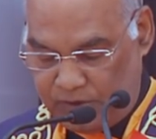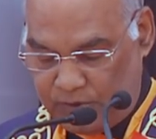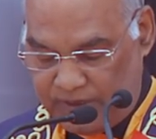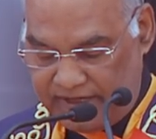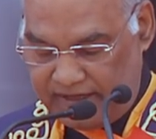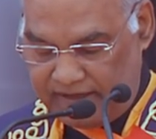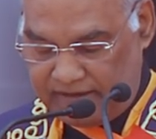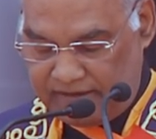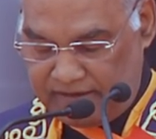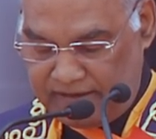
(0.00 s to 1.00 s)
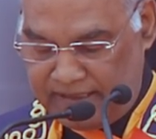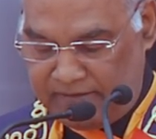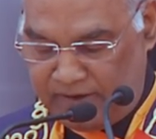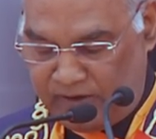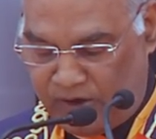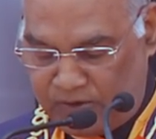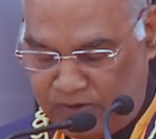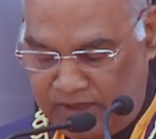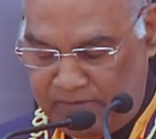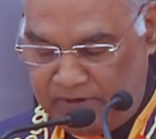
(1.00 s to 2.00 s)
Today, they will not
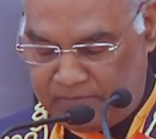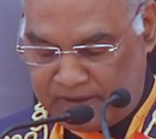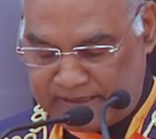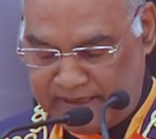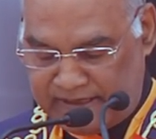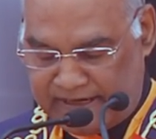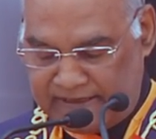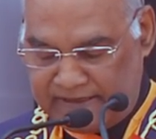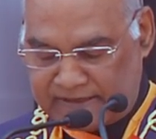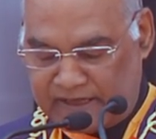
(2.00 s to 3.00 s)
only be present at this